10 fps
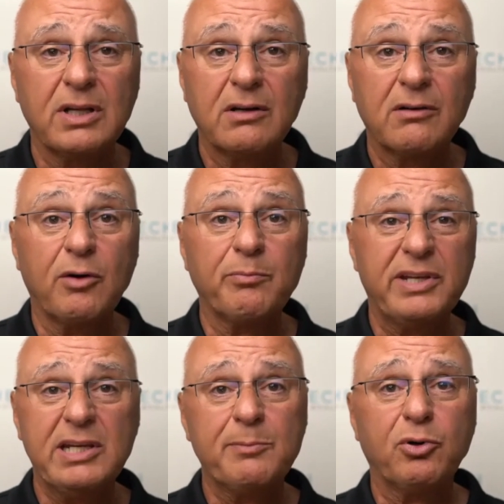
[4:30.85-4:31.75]
from
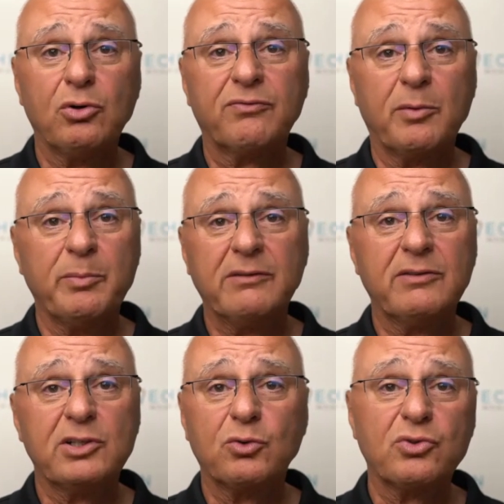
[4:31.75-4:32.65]
people, from
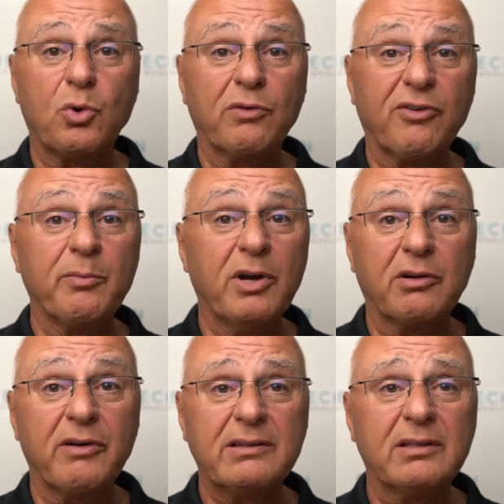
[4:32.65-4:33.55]
individuals, or from
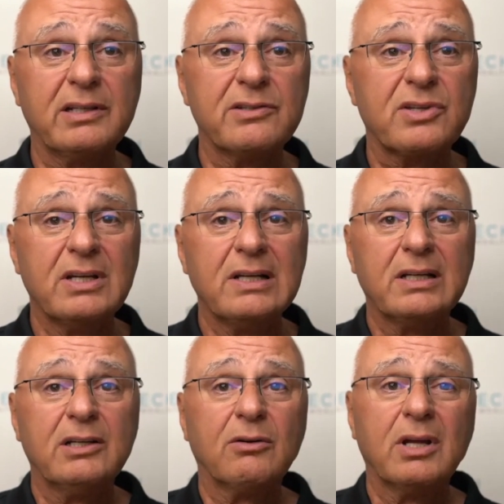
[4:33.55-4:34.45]
other entities,
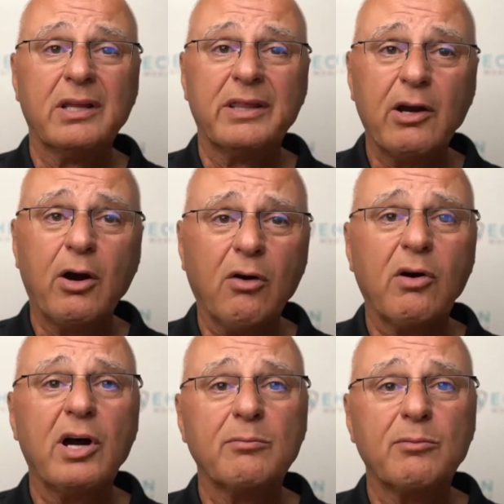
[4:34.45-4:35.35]
they are
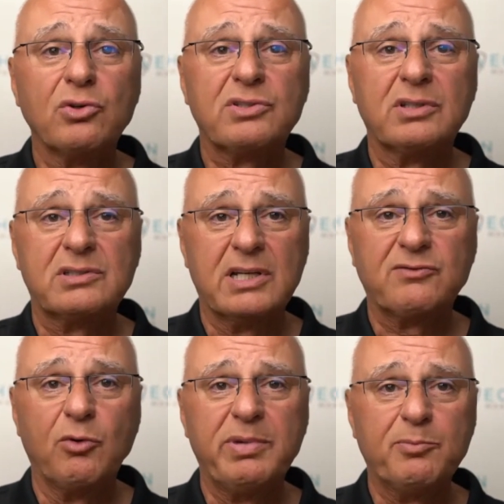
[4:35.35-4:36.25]
on most
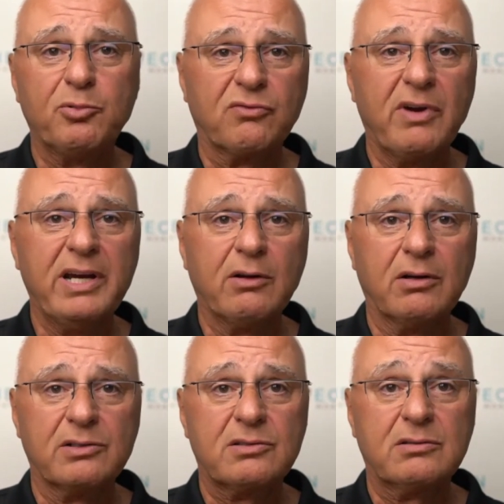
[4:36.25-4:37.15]
successful people's
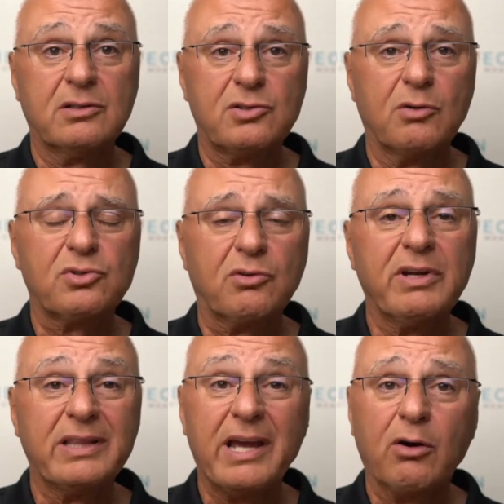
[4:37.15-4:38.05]
radars,
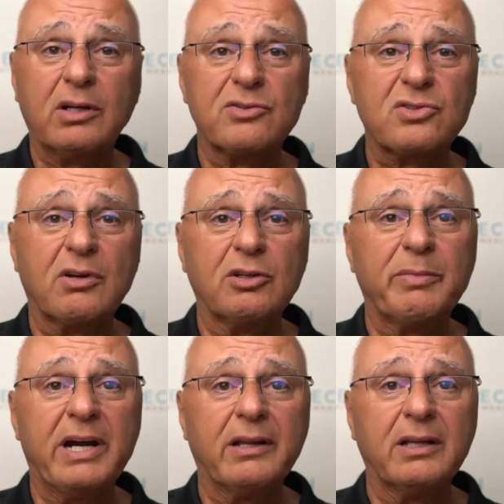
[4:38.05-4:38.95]
screen. They are concerned
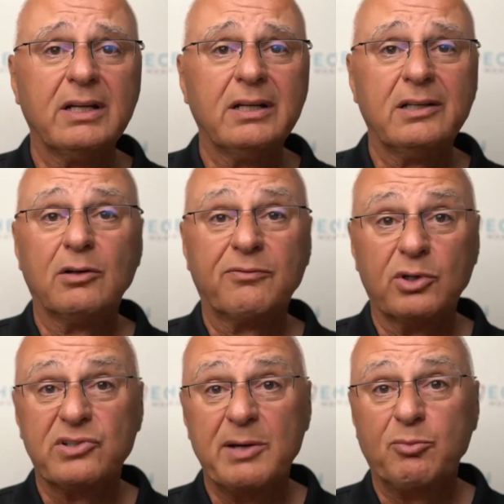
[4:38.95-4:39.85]
about it. For
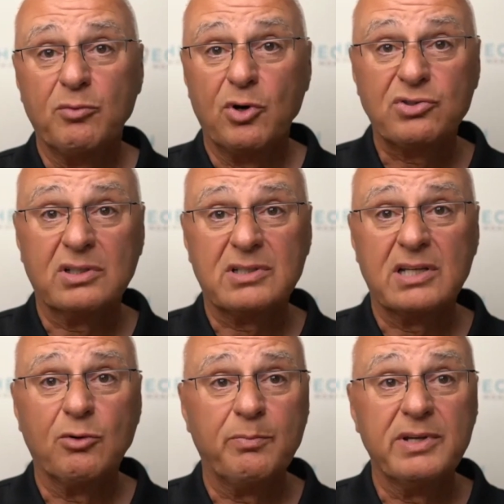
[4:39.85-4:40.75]
example, most
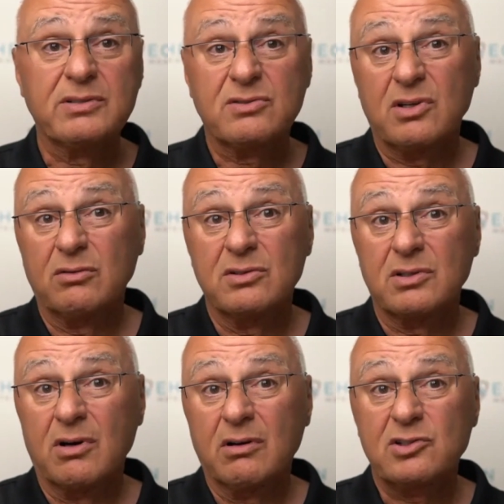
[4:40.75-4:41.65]
successful business owners in
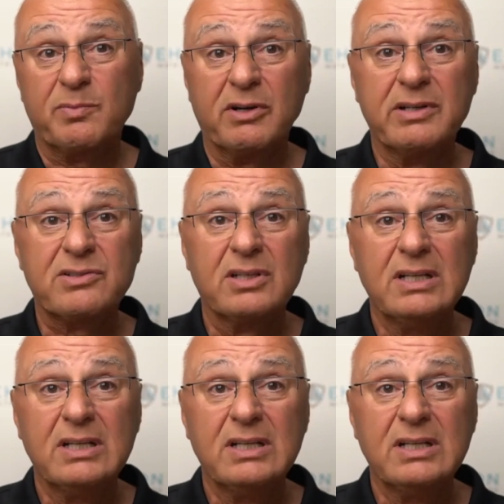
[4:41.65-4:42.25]
our experience,